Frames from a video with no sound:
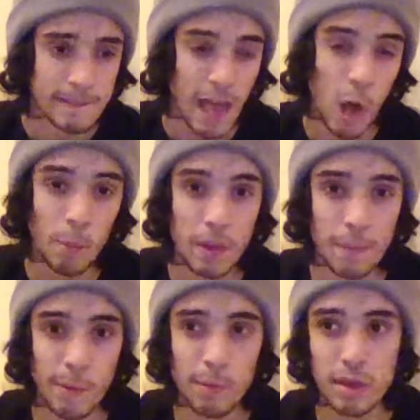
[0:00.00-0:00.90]
help
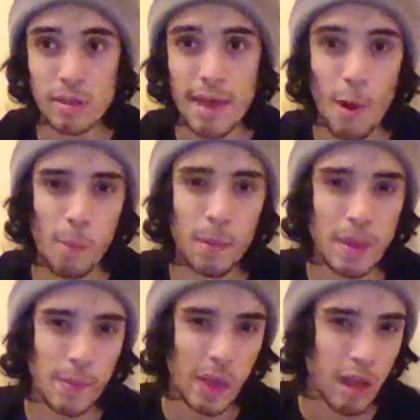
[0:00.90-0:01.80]
people because helping
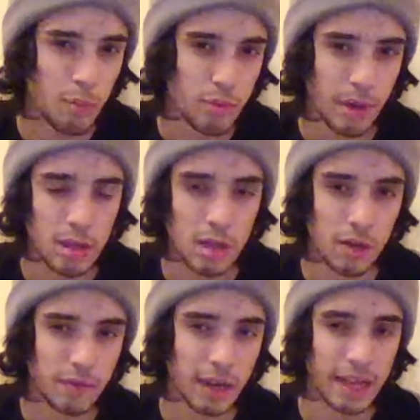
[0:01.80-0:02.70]
people helps
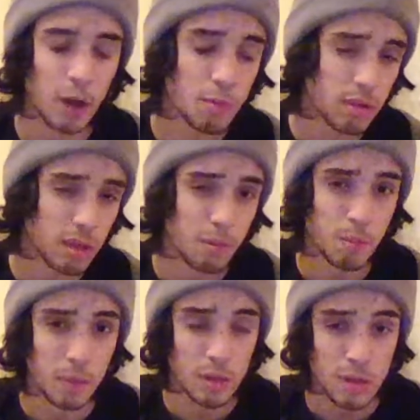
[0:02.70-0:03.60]
myself. Not it helps you
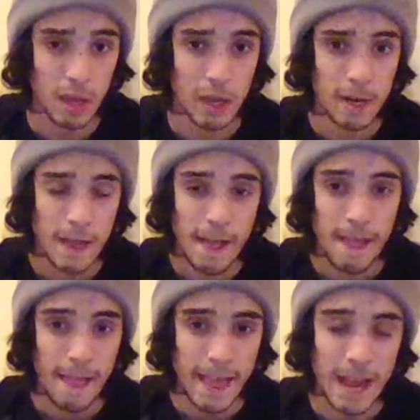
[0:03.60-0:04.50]
keep me sane.
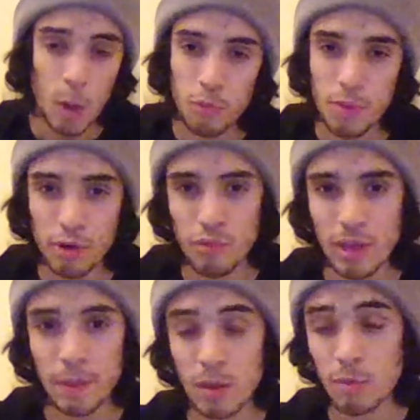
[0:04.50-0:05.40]
It helps me
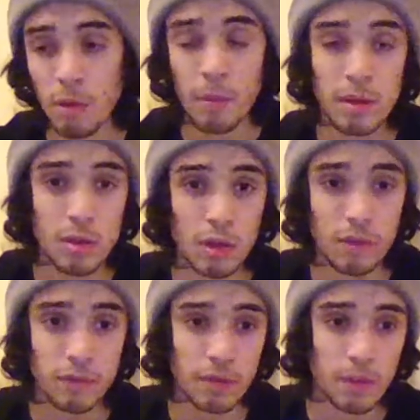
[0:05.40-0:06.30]
understand things about
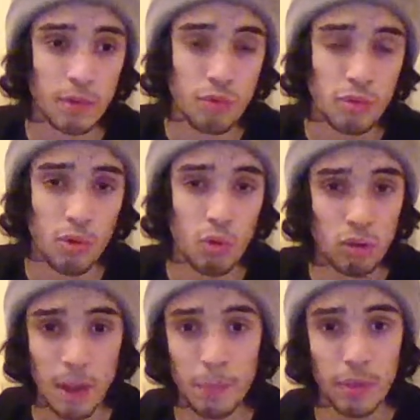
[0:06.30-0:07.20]
myself. There's this
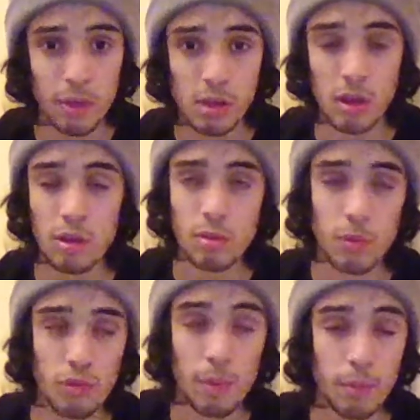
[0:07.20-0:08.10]
whole empathy clause or
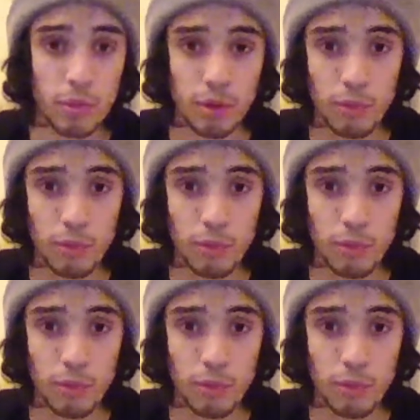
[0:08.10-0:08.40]
this empathy